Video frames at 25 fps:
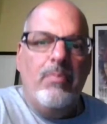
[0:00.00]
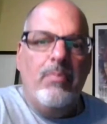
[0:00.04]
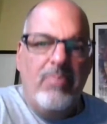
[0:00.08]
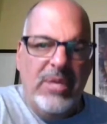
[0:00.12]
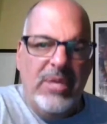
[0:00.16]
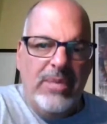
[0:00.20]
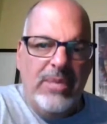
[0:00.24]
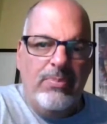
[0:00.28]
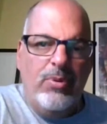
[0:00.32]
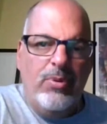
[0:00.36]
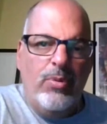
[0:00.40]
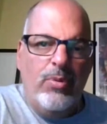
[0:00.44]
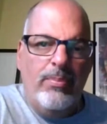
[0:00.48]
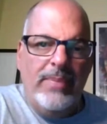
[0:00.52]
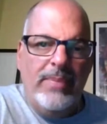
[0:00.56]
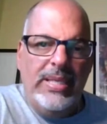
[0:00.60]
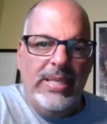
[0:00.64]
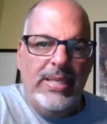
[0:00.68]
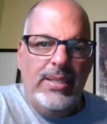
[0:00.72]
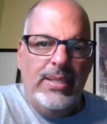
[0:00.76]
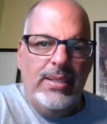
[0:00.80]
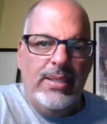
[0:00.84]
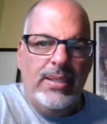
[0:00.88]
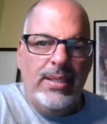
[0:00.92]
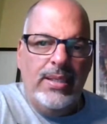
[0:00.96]
people
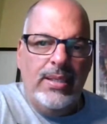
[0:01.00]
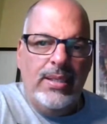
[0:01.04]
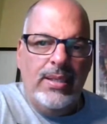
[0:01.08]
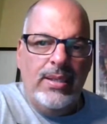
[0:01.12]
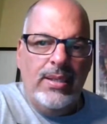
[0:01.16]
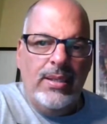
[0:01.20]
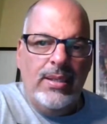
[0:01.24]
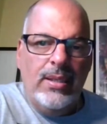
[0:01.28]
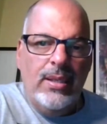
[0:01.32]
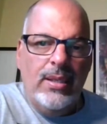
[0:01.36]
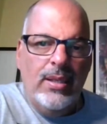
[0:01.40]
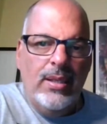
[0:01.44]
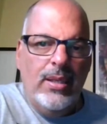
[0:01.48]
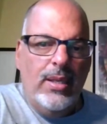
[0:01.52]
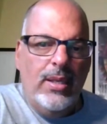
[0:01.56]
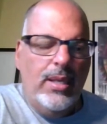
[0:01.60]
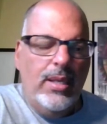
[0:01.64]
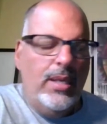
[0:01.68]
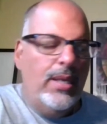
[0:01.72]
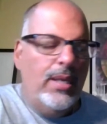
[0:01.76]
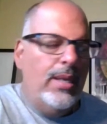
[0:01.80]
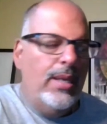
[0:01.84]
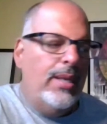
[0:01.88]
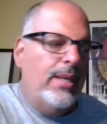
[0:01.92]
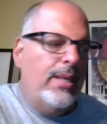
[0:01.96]
mean
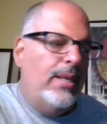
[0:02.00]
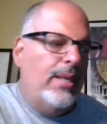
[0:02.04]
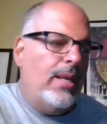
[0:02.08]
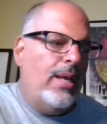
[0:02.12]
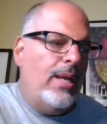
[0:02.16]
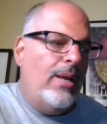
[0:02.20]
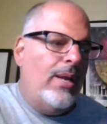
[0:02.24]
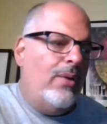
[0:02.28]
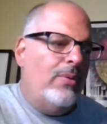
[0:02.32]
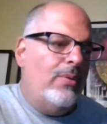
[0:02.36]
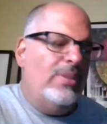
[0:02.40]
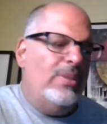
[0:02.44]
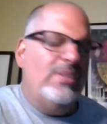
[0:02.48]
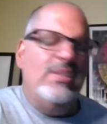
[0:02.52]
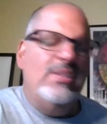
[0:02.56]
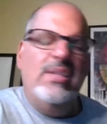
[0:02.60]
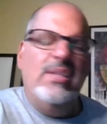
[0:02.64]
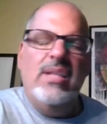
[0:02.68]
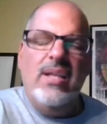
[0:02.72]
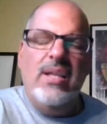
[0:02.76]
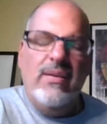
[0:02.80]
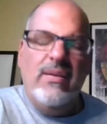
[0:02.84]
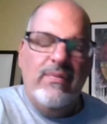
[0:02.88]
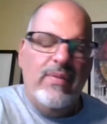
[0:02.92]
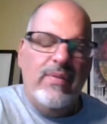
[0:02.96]
and i always
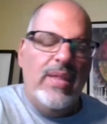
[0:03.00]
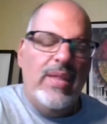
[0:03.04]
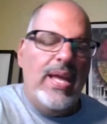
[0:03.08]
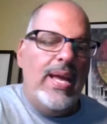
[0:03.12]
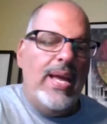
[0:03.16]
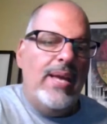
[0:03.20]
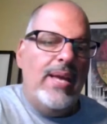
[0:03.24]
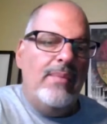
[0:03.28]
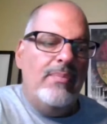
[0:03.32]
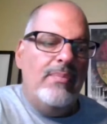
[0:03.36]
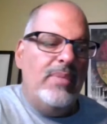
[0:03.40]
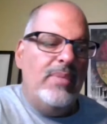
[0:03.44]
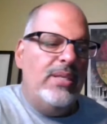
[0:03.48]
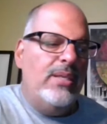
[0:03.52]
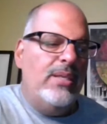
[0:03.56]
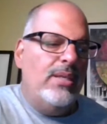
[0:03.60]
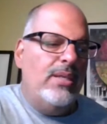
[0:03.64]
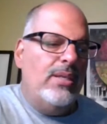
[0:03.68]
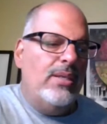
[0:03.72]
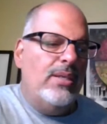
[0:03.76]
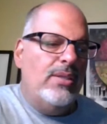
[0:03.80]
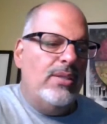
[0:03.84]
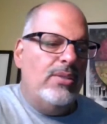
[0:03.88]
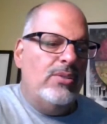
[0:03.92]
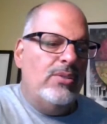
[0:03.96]
love that
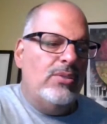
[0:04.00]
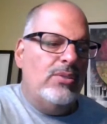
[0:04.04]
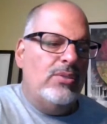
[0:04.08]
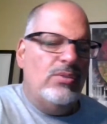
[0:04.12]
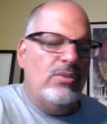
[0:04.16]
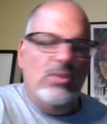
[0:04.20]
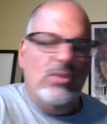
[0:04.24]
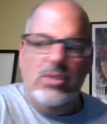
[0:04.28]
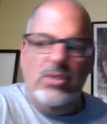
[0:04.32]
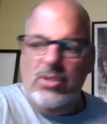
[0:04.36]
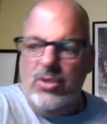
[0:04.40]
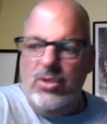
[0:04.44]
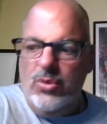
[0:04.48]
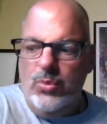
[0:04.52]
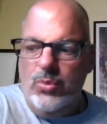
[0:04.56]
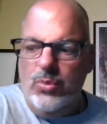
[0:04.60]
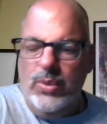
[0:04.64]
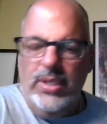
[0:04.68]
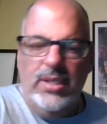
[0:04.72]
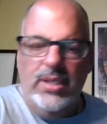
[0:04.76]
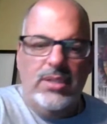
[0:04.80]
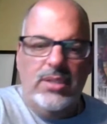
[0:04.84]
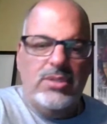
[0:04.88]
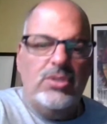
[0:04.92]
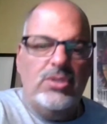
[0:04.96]
because you know
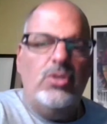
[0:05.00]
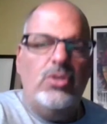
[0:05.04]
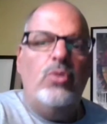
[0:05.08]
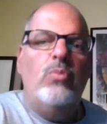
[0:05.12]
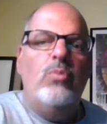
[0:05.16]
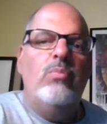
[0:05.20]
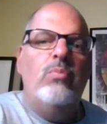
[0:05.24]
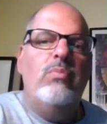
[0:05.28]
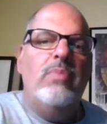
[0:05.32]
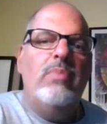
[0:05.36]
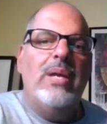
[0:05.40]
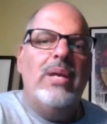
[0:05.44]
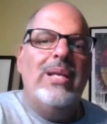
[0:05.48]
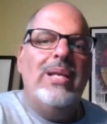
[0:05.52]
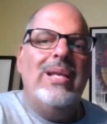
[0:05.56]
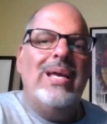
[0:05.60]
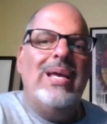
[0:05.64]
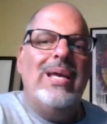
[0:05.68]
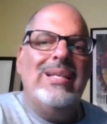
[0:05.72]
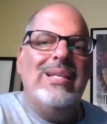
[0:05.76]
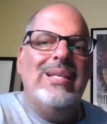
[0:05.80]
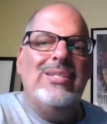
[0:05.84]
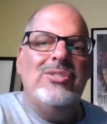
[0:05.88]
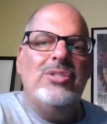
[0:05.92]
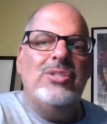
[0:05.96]
we get so bent
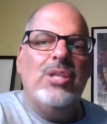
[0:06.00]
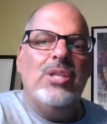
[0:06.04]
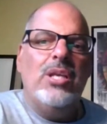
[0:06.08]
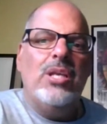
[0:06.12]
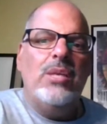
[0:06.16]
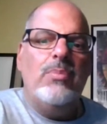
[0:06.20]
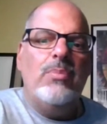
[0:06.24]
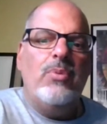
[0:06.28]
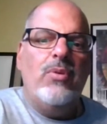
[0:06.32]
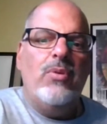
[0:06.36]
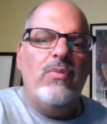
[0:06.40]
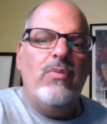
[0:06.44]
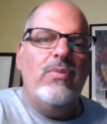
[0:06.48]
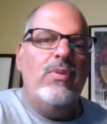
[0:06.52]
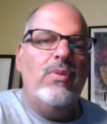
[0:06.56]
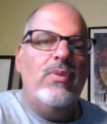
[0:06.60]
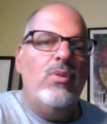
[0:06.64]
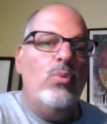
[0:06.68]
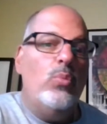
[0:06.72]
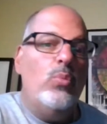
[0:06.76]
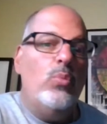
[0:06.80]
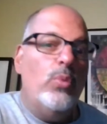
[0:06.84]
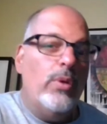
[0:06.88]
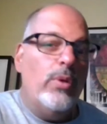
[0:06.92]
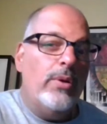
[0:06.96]
out of shape over
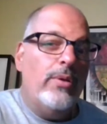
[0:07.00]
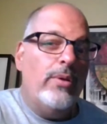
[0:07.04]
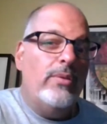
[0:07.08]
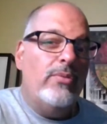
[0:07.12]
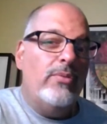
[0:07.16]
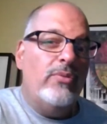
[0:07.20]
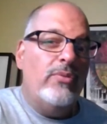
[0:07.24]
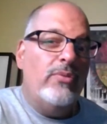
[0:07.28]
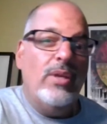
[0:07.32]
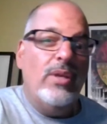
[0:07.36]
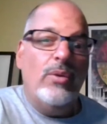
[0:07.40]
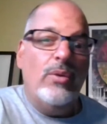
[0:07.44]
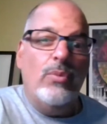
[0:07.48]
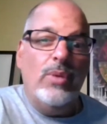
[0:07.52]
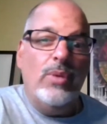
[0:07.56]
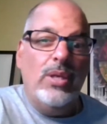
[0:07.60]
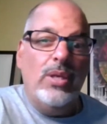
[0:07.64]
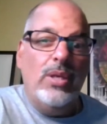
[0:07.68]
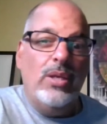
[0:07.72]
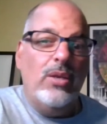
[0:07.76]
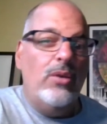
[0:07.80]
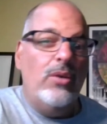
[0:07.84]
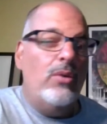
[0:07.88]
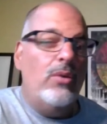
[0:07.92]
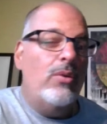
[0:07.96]
the words that we
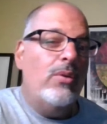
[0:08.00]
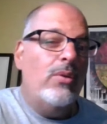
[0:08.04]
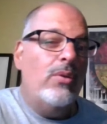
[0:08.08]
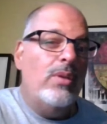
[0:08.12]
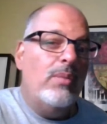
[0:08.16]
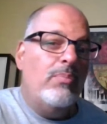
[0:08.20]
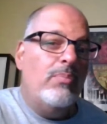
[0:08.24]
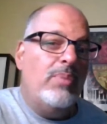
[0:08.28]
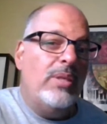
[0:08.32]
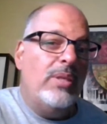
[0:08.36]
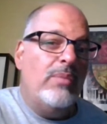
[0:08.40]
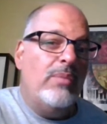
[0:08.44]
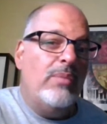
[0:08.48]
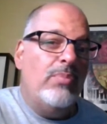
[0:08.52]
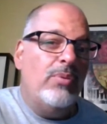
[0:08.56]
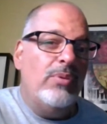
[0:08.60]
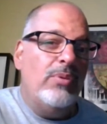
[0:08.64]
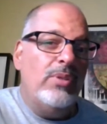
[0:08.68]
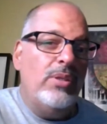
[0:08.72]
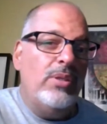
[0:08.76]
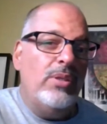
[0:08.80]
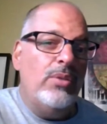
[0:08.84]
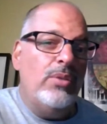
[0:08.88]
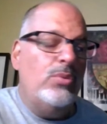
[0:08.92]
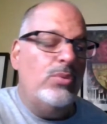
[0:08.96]
hear that people
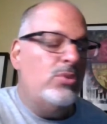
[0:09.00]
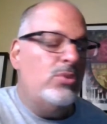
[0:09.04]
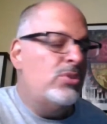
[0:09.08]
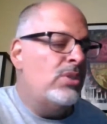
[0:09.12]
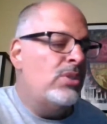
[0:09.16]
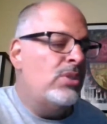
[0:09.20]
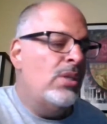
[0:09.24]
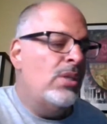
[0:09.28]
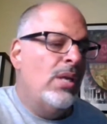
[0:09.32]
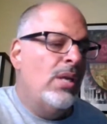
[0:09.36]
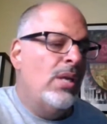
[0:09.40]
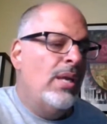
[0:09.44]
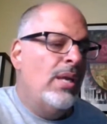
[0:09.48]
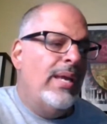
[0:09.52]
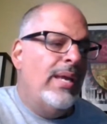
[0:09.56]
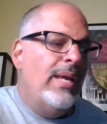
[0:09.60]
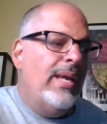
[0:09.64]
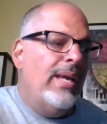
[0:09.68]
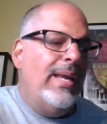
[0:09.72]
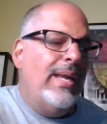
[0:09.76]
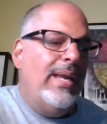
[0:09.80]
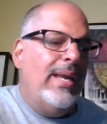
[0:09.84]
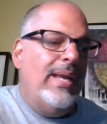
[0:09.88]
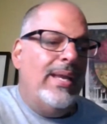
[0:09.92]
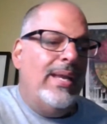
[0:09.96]
use
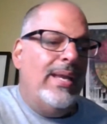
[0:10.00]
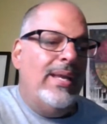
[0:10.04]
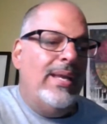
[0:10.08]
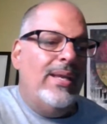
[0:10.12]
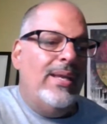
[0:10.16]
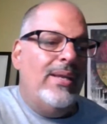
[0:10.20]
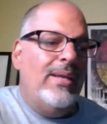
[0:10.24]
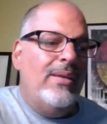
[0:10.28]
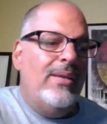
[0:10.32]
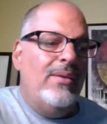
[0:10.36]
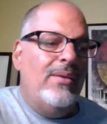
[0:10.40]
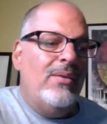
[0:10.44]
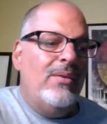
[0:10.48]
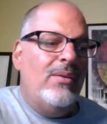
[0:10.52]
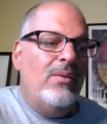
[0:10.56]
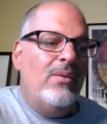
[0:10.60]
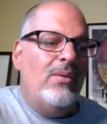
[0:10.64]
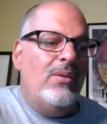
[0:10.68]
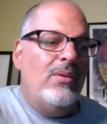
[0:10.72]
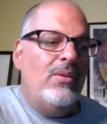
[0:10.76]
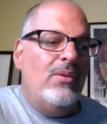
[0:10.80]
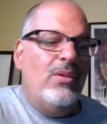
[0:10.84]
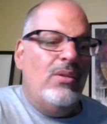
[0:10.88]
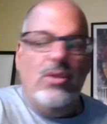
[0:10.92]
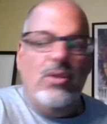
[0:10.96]
and
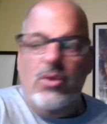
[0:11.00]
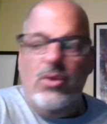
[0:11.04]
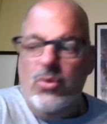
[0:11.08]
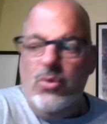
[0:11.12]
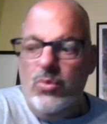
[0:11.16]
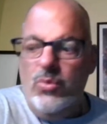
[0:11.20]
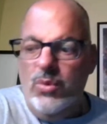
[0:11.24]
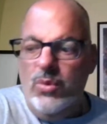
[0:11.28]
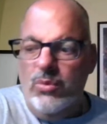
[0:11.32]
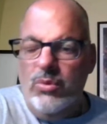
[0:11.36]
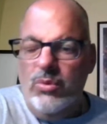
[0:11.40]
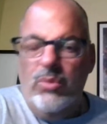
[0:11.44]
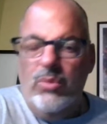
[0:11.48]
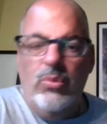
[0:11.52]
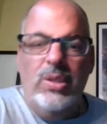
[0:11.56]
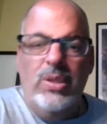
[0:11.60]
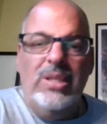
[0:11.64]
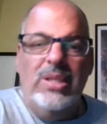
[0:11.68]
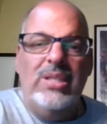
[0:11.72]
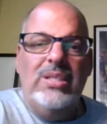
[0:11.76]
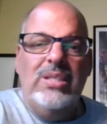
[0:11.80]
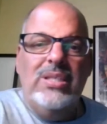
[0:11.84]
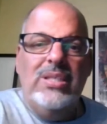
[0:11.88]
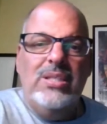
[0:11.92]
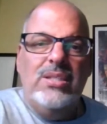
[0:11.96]
you know what we
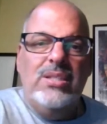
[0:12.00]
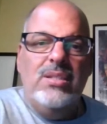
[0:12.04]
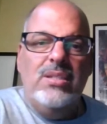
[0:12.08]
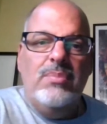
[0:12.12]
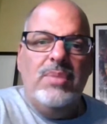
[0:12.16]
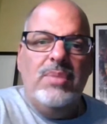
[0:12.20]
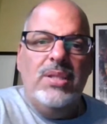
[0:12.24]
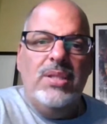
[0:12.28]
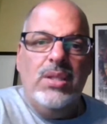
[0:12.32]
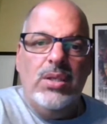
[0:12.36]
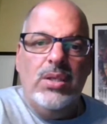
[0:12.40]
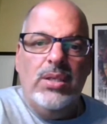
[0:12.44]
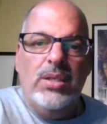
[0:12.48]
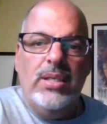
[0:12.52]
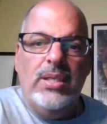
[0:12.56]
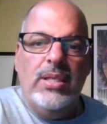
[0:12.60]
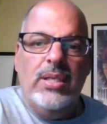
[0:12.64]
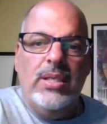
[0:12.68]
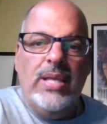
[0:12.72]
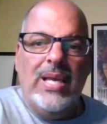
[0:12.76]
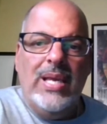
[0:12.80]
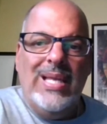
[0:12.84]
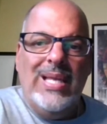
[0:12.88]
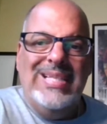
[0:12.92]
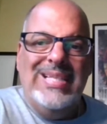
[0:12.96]
really need to be
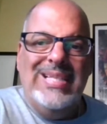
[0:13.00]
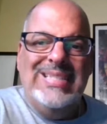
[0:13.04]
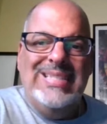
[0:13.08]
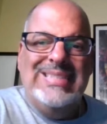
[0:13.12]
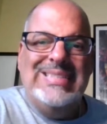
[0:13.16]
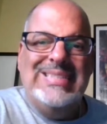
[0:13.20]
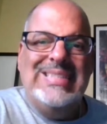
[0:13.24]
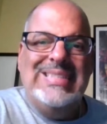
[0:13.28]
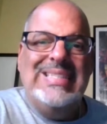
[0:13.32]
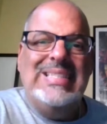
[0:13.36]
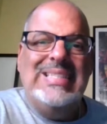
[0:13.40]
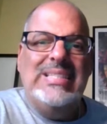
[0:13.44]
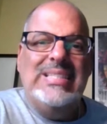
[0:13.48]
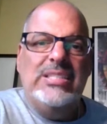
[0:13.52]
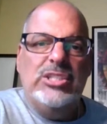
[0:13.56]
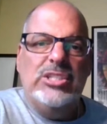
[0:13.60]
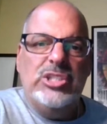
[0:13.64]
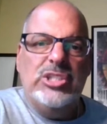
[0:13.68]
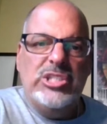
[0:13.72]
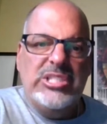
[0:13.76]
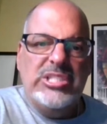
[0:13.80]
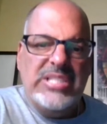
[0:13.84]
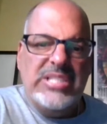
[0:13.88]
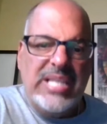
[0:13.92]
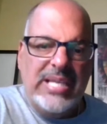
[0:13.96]
looking at is the
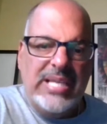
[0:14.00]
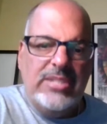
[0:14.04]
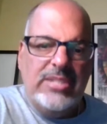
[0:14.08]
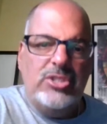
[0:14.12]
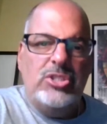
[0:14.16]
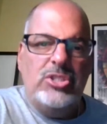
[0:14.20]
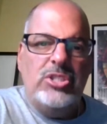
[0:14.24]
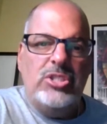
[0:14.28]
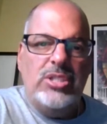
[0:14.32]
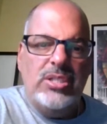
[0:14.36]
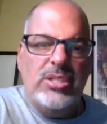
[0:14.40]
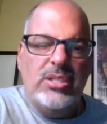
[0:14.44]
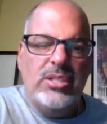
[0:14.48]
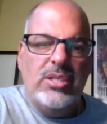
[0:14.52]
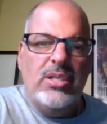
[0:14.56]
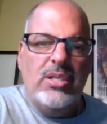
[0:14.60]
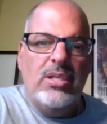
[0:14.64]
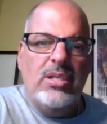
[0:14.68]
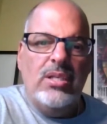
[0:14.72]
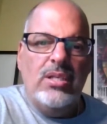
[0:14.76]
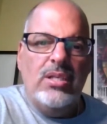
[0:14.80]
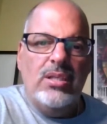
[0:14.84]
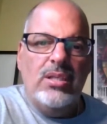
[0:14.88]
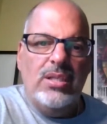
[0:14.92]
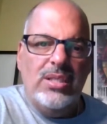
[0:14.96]
intention
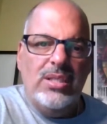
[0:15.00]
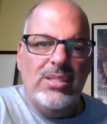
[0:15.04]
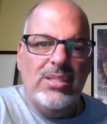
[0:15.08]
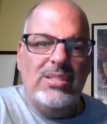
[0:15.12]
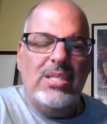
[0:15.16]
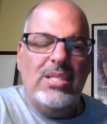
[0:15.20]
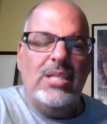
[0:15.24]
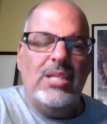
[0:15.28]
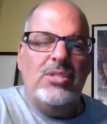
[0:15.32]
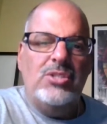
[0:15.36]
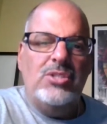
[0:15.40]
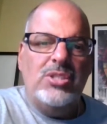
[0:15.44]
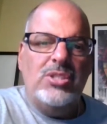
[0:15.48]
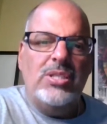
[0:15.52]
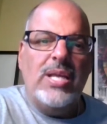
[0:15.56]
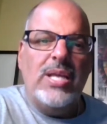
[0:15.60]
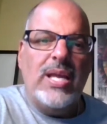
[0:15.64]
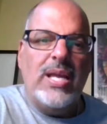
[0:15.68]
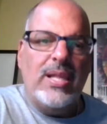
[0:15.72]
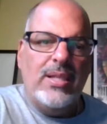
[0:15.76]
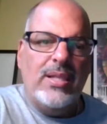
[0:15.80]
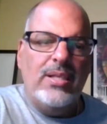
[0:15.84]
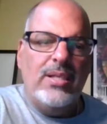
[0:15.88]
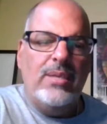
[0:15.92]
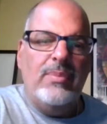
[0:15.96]
the
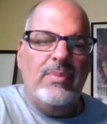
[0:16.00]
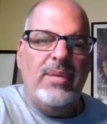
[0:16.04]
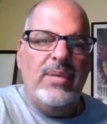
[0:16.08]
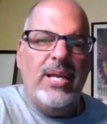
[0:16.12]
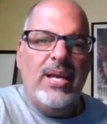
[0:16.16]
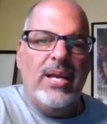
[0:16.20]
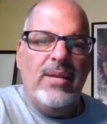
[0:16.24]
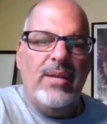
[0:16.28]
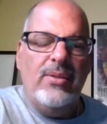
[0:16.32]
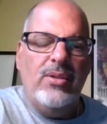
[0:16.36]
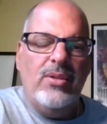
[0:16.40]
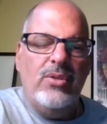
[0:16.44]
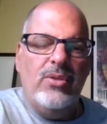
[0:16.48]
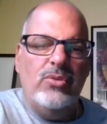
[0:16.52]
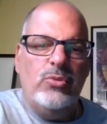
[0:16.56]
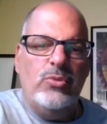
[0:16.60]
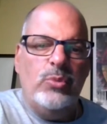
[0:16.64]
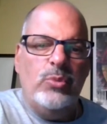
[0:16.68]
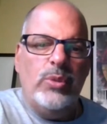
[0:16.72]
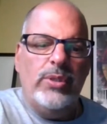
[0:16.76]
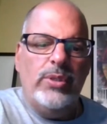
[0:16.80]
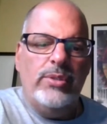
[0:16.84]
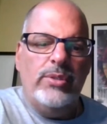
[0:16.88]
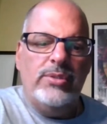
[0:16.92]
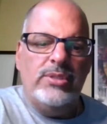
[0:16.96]
intentionality behind those
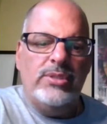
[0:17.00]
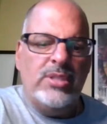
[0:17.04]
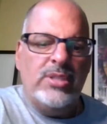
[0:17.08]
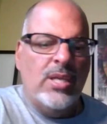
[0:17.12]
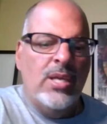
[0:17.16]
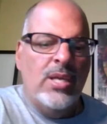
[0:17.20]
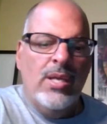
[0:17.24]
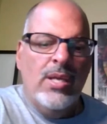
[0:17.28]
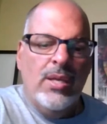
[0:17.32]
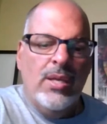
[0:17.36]
words